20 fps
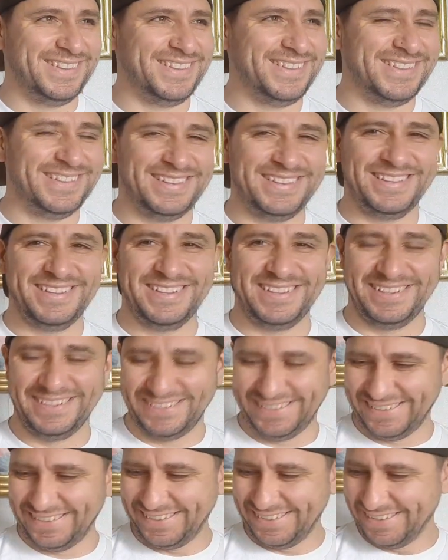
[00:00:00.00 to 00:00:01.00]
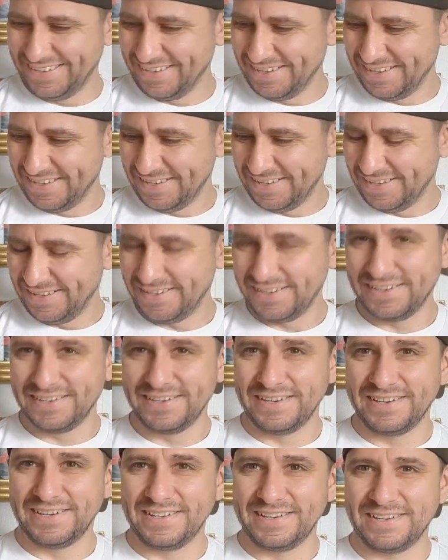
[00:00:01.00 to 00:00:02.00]

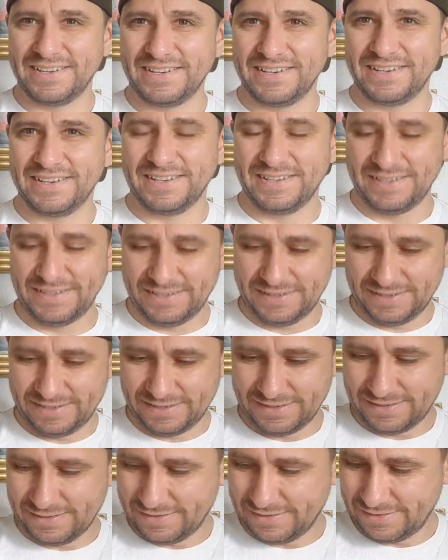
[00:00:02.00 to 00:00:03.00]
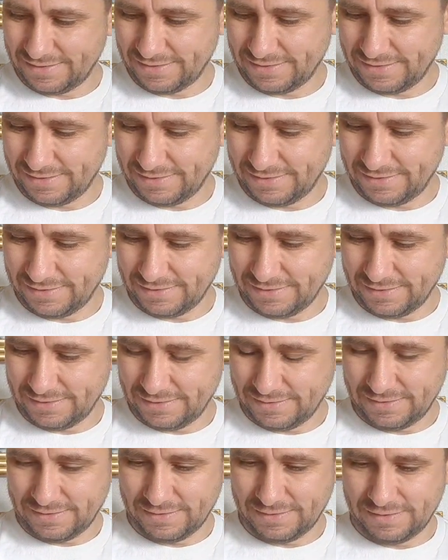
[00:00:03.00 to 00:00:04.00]

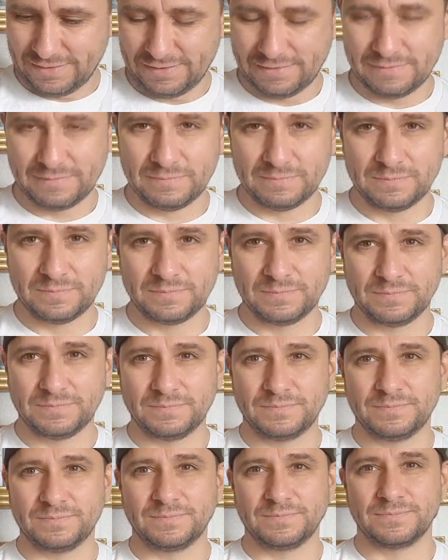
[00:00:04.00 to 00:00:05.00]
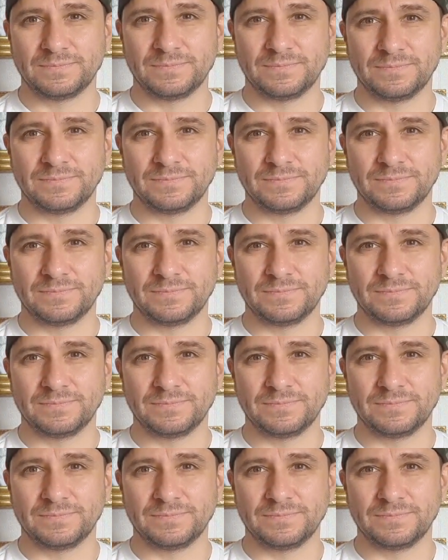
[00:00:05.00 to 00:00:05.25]
This person isn't speaking.